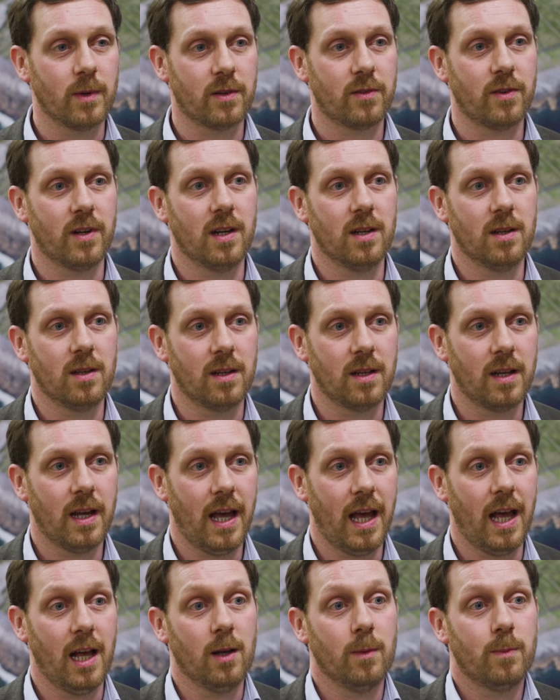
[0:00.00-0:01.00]
we're trying to
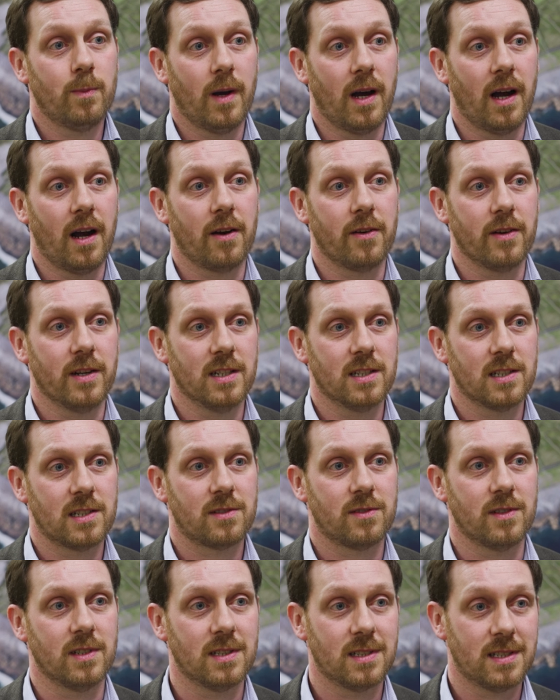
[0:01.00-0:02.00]
help our
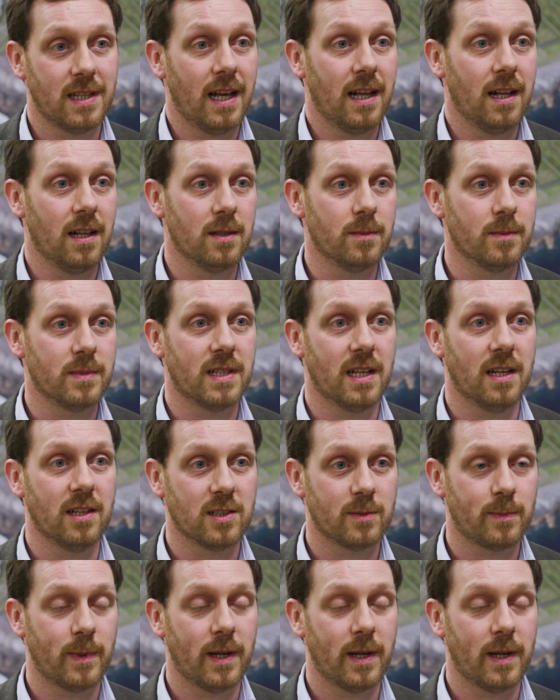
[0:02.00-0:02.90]
industry sell themselves